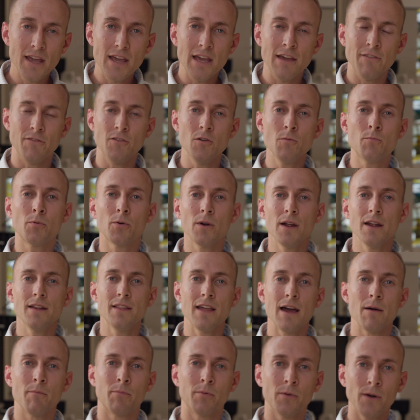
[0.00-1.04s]
If you prayed
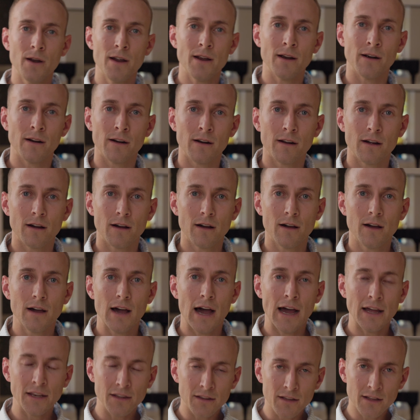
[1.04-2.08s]
that prayer,
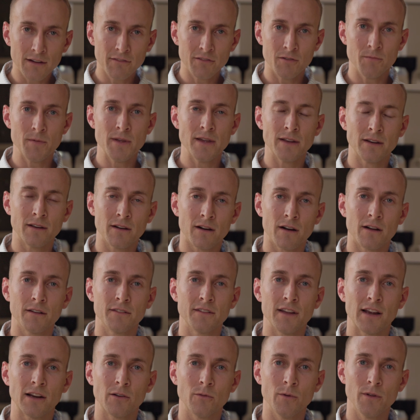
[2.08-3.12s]
I'd love to be in
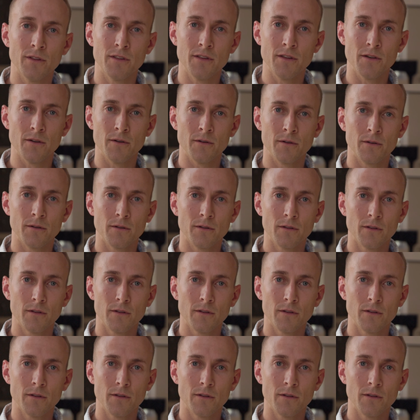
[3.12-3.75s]
contact with you.